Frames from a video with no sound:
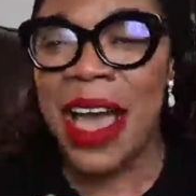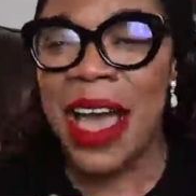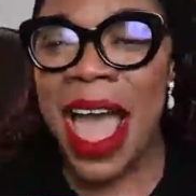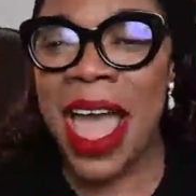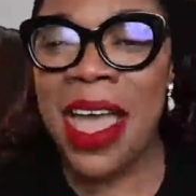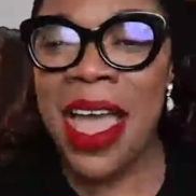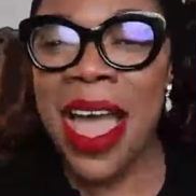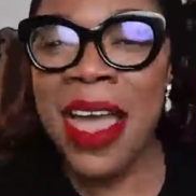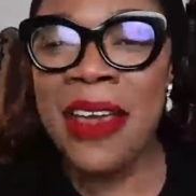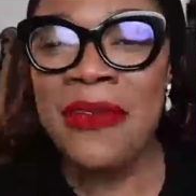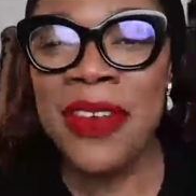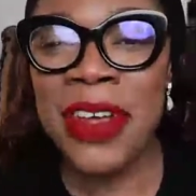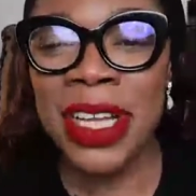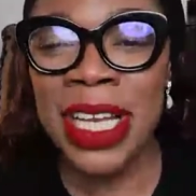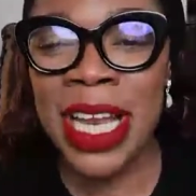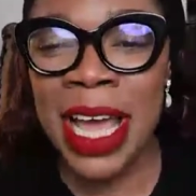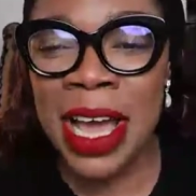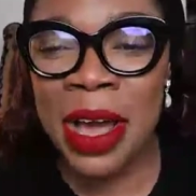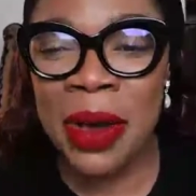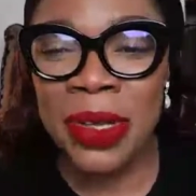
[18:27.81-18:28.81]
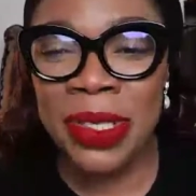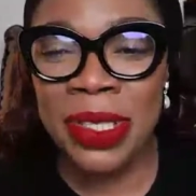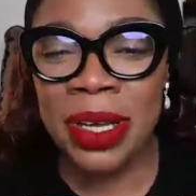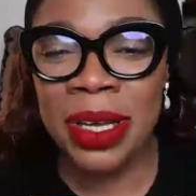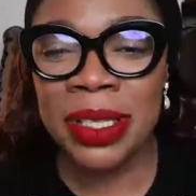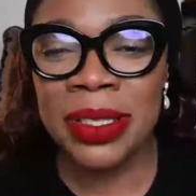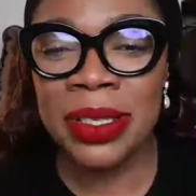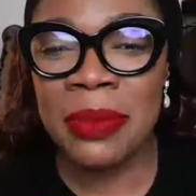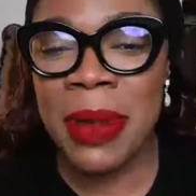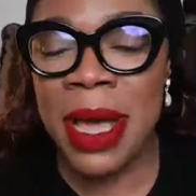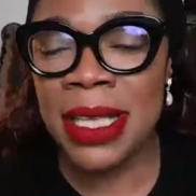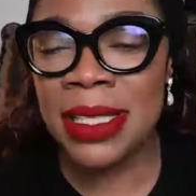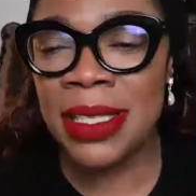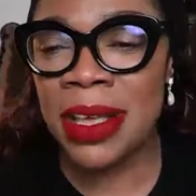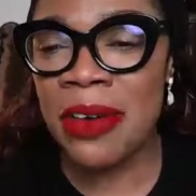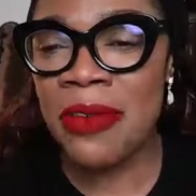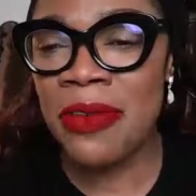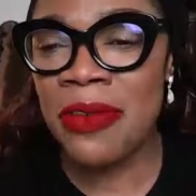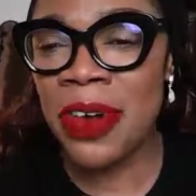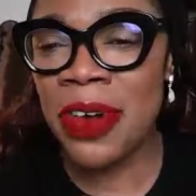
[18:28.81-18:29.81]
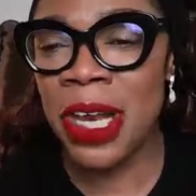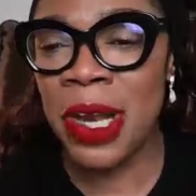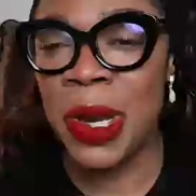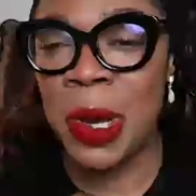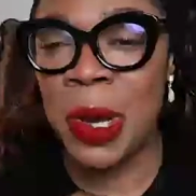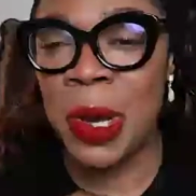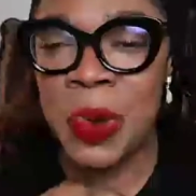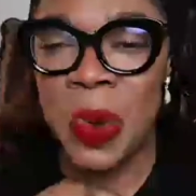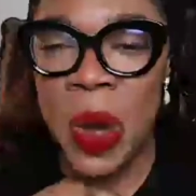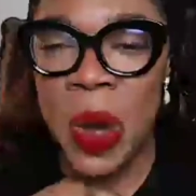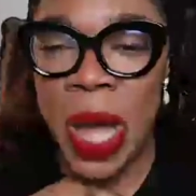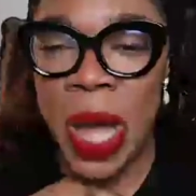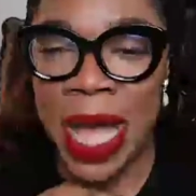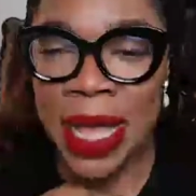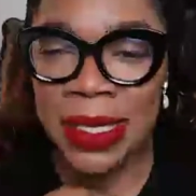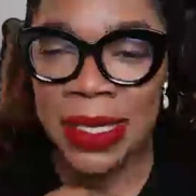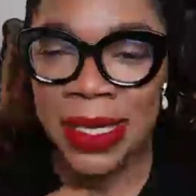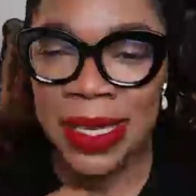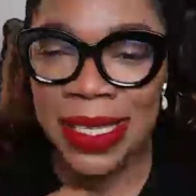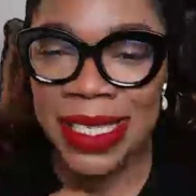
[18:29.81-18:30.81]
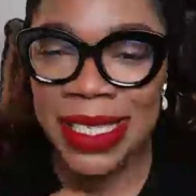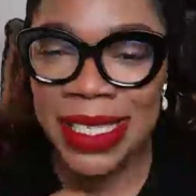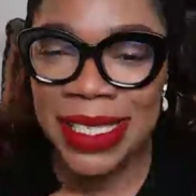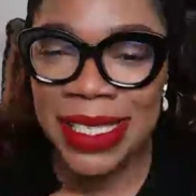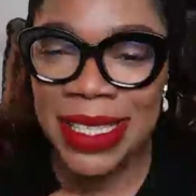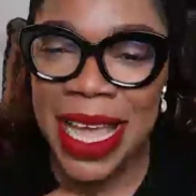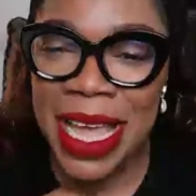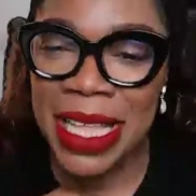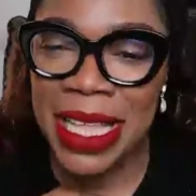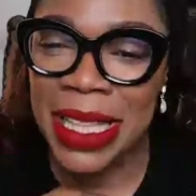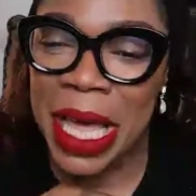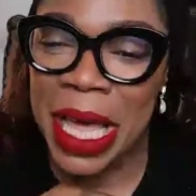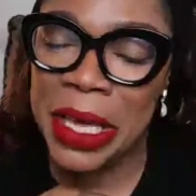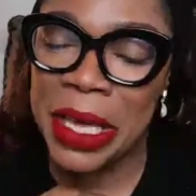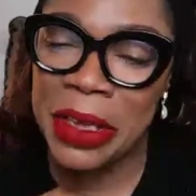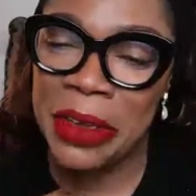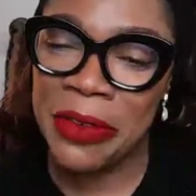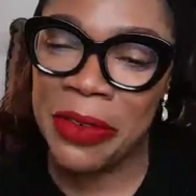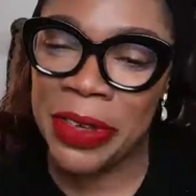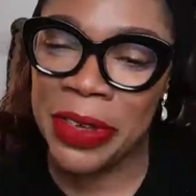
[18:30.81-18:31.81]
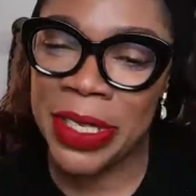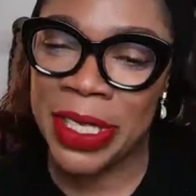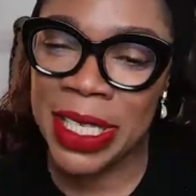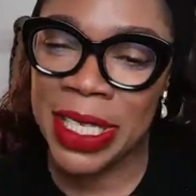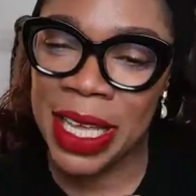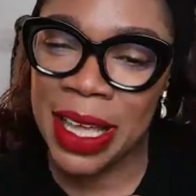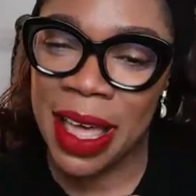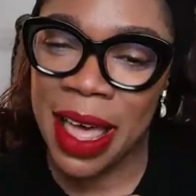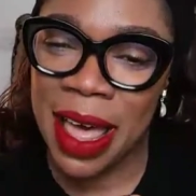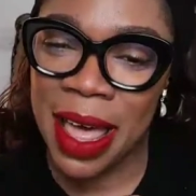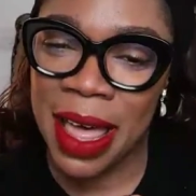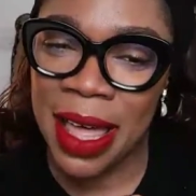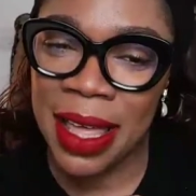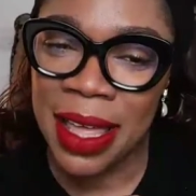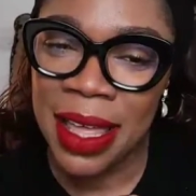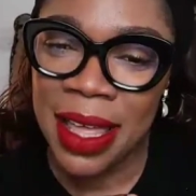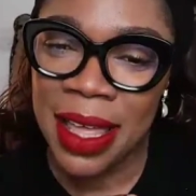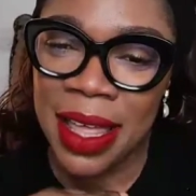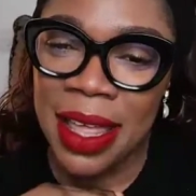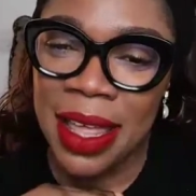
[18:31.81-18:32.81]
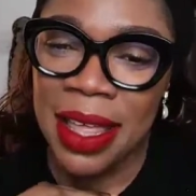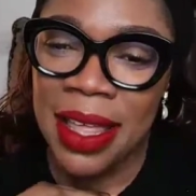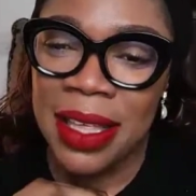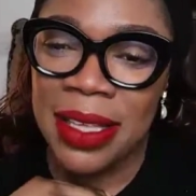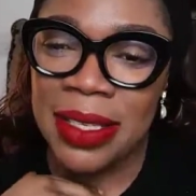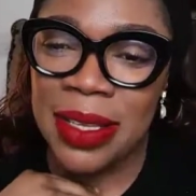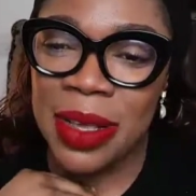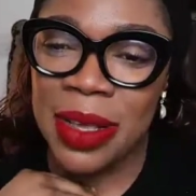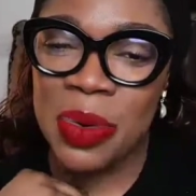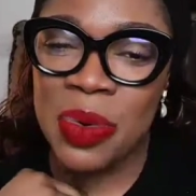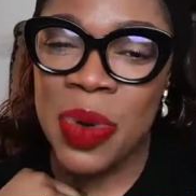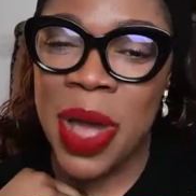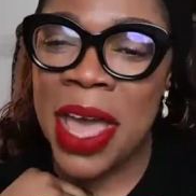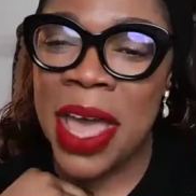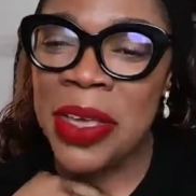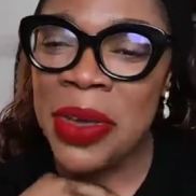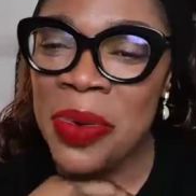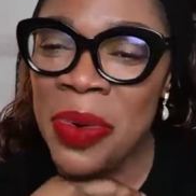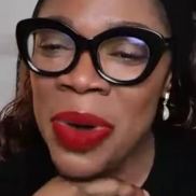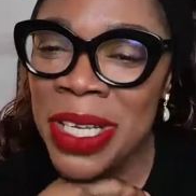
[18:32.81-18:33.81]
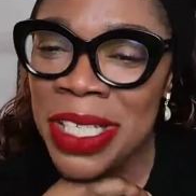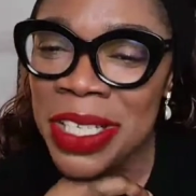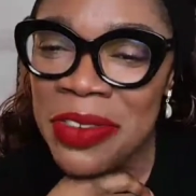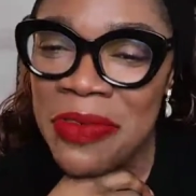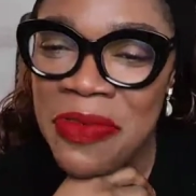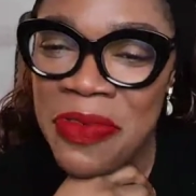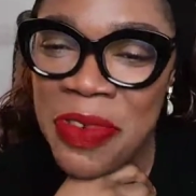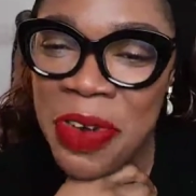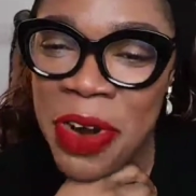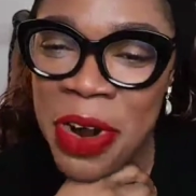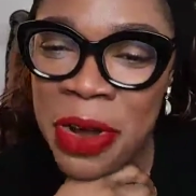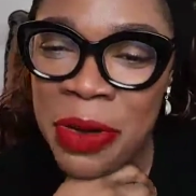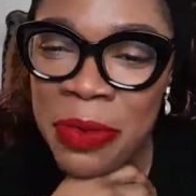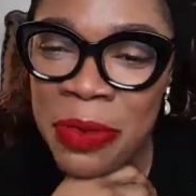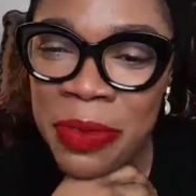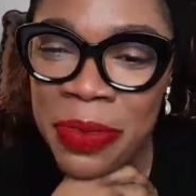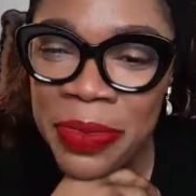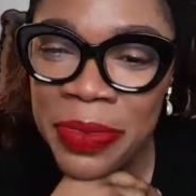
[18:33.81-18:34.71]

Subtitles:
I felt like I was talking to myself for a long while. So thank you for saying hi. So, where are you watching from?